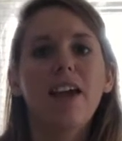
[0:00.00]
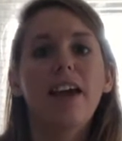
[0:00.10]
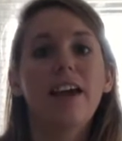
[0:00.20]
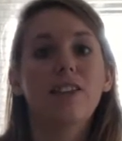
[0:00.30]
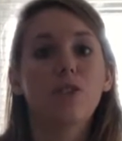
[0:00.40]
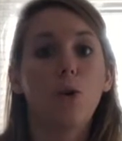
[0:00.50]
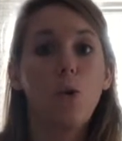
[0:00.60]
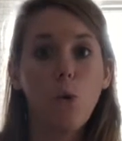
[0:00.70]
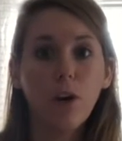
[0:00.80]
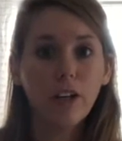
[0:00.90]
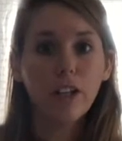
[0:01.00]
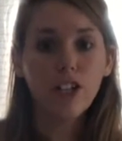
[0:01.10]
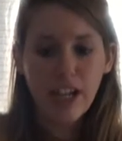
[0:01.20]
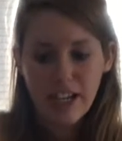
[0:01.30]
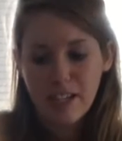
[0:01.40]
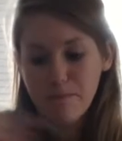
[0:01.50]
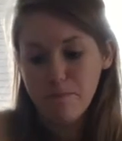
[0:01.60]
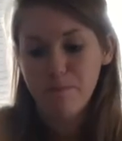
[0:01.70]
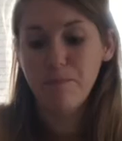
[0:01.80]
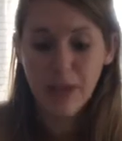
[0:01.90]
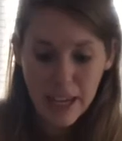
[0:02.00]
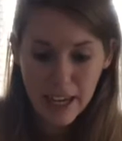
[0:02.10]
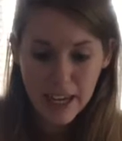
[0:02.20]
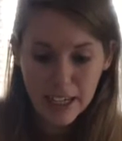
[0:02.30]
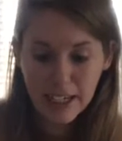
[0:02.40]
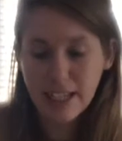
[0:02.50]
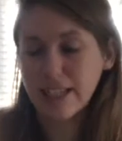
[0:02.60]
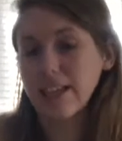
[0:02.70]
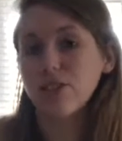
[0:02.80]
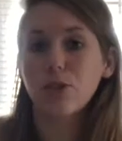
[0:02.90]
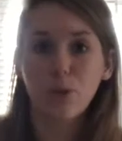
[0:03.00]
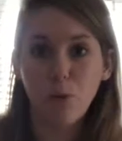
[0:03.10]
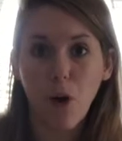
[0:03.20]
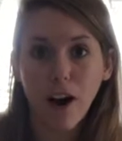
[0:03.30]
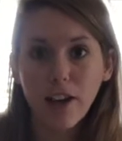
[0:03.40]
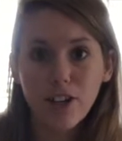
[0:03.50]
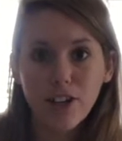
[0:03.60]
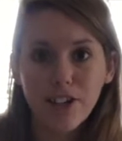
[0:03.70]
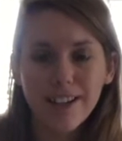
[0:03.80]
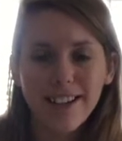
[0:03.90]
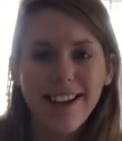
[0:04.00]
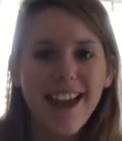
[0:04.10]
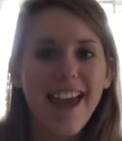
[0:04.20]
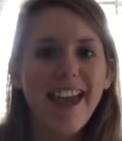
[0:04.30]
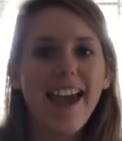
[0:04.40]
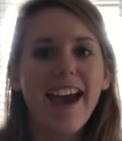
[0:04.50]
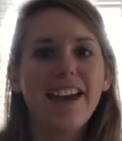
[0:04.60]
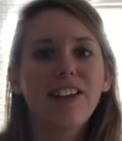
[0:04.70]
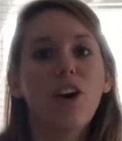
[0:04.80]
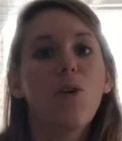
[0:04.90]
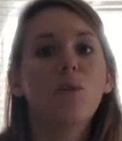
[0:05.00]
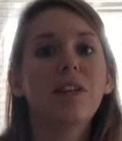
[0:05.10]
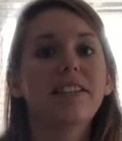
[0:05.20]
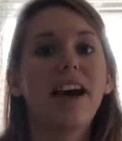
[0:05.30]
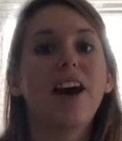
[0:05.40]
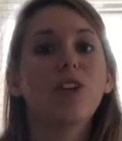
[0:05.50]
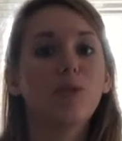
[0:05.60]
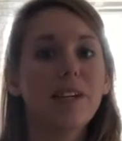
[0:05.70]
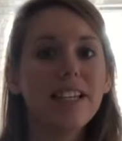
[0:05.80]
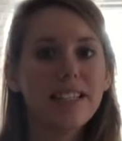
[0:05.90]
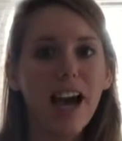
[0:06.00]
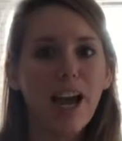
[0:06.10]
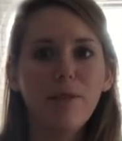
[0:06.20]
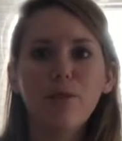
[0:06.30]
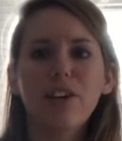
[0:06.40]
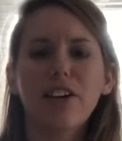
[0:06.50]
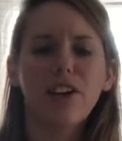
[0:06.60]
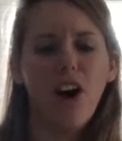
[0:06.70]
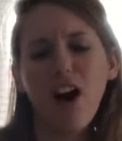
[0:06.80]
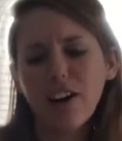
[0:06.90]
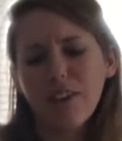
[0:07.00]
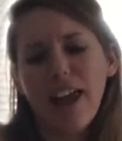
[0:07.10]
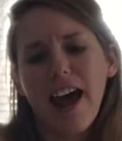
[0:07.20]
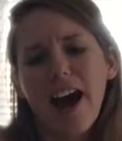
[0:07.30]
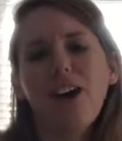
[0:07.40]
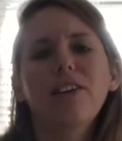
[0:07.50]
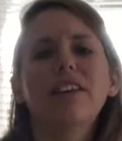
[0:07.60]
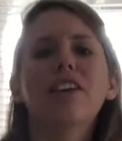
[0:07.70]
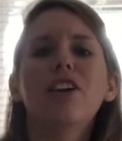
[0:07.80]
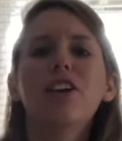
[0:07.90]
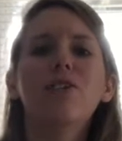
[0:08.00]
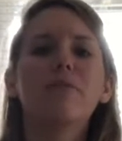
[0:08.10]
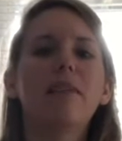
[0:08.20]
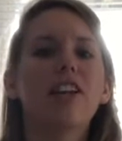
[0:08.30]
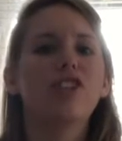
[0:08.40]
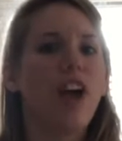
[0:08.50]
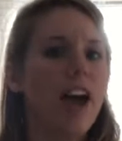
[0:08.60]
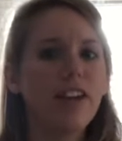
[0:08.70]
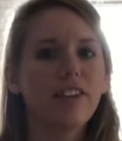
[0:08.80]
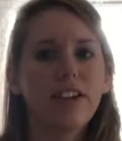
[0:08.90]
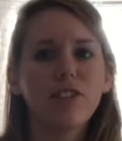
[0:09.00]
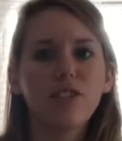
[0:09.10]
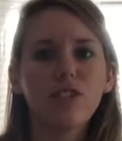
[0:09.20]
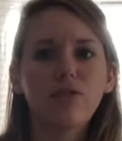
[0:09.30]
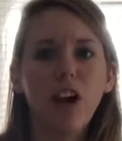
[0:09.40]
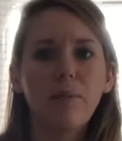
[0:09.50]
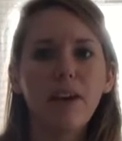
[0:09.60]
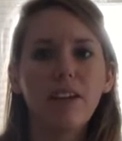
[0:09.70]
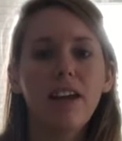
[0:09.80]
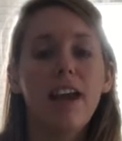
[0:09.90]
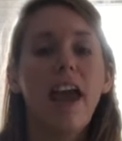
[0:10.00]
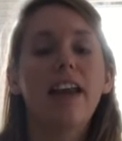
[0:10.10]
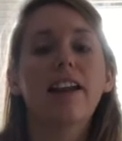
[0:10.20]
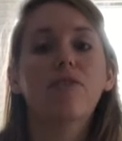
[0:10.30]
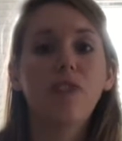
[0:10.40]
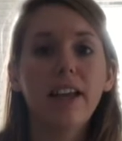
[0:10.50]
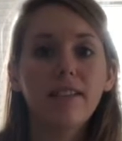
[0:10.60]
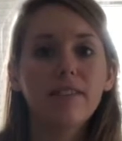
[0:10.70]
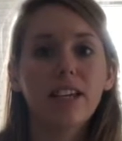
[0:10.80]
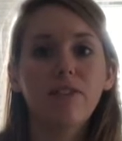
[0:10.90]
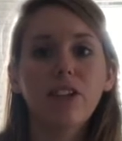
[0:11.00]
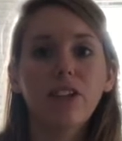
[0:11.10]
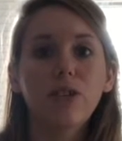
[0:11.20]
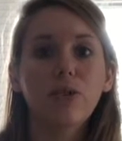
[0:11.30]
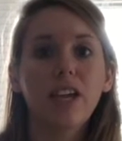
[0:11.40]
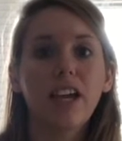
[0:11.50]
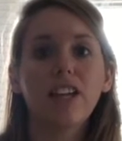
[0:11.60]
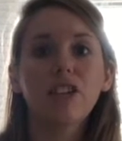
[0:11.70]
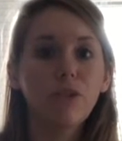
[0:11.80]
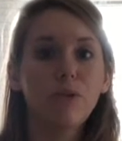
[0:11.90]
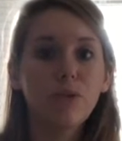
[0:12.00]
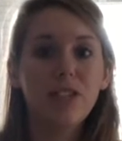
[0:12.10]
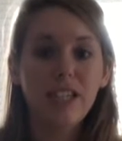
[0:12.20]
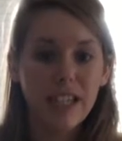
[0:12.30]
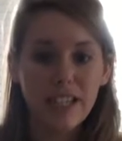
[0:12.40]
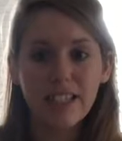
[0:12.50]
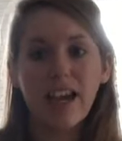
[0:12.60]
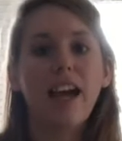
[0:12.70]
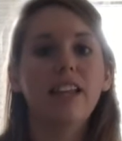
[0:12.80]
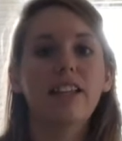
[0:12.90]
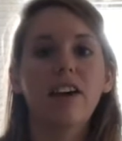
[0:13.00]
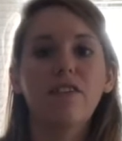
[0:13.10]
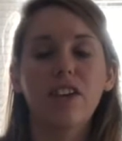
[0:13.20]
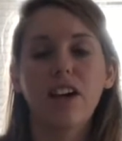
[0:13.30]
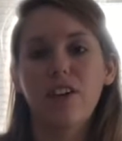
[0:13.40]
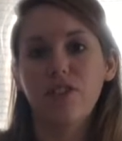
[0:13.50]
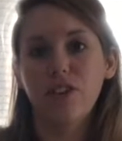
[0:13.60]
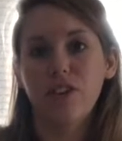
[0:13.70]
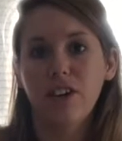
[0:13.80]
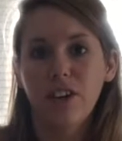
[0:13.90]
It's orange and it's big and it's a squash. And when it's Halloween time, you can carve it out and you can make jack-o'-lanterns from it. And at Thanksgiving, you can use the inside of the